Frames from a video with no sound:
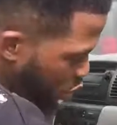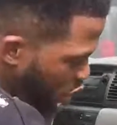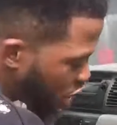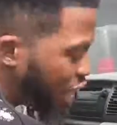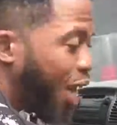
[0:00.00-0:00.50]

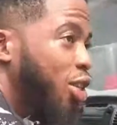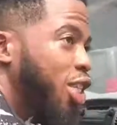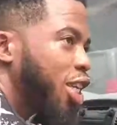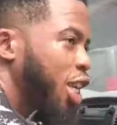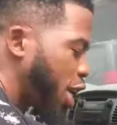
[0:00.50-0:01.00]
Reach
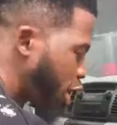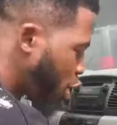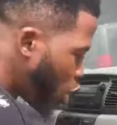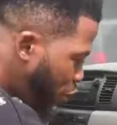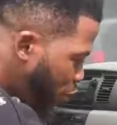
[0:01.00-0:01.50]
down the
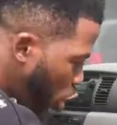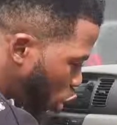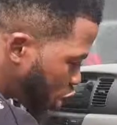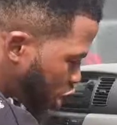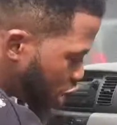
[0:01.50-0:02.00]
glove
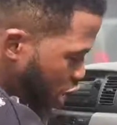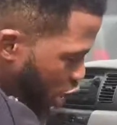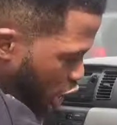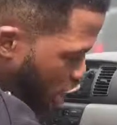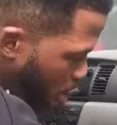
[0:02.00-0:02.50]
box,
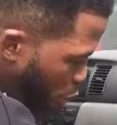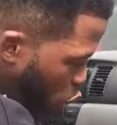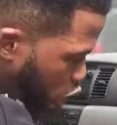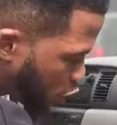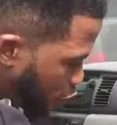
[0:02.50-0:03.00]

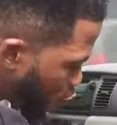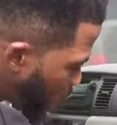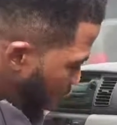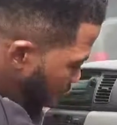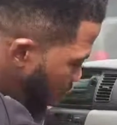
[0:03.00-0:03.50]
push
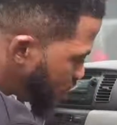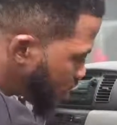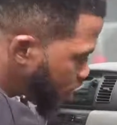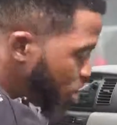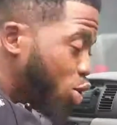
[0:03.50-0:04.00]
from
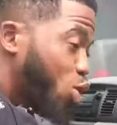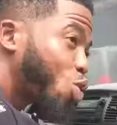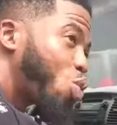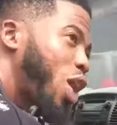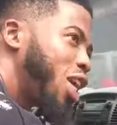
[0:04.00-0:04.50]
left
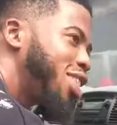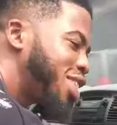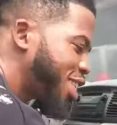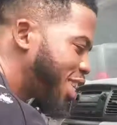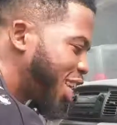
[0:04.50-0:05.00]
to right.
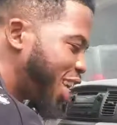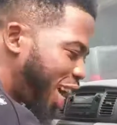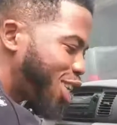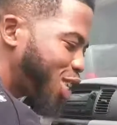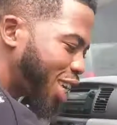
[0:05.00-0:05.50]

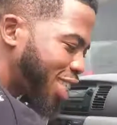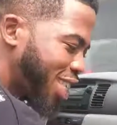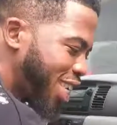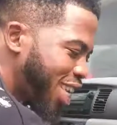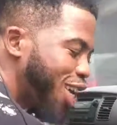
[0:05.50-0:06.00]
As you can
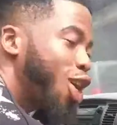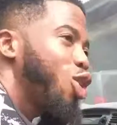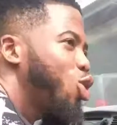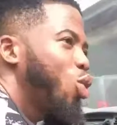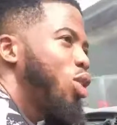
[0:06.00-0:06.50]
see,
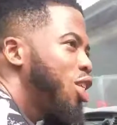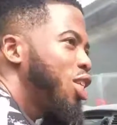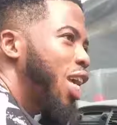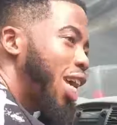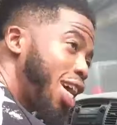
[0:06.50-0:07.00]
you don't need